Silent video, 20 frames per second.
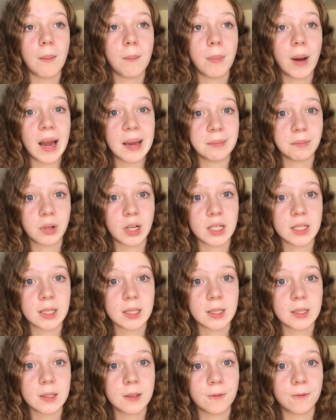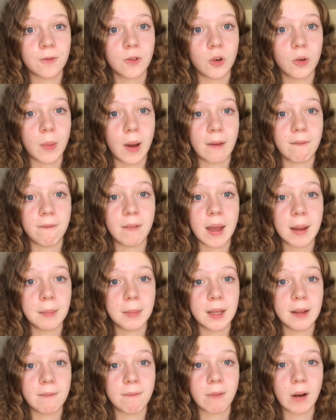buying presents for my
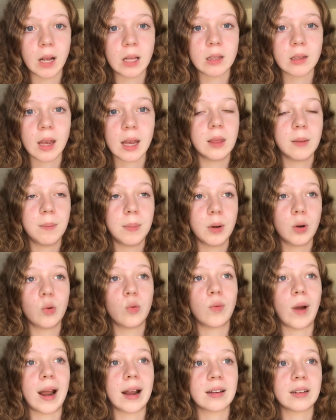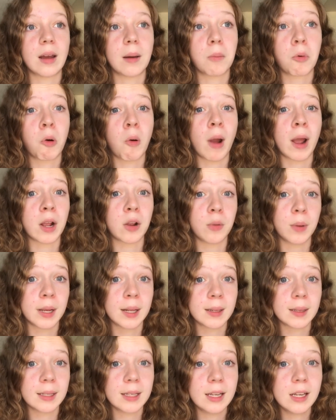family and friends, the bill racked up quite
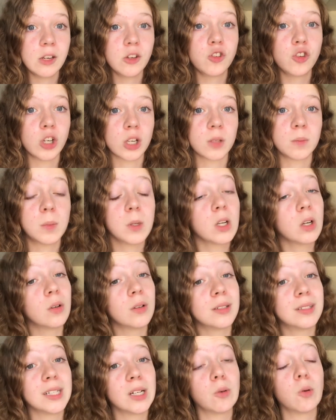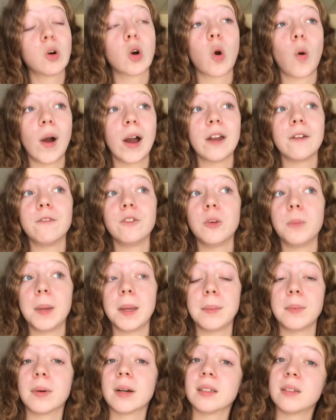quickly, just because there were quite a few
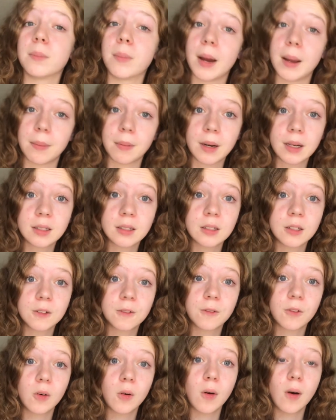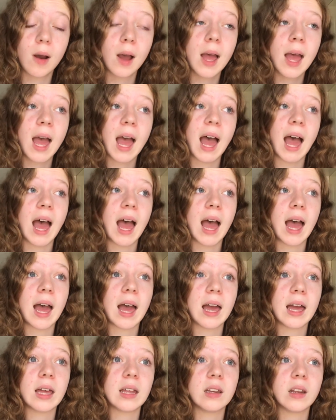people I had to buy presents for,
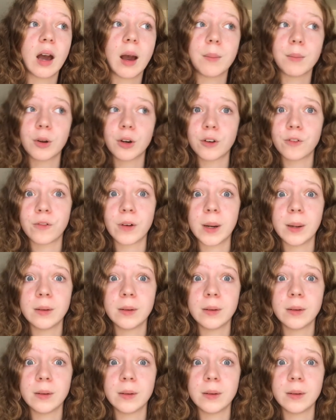and I'm not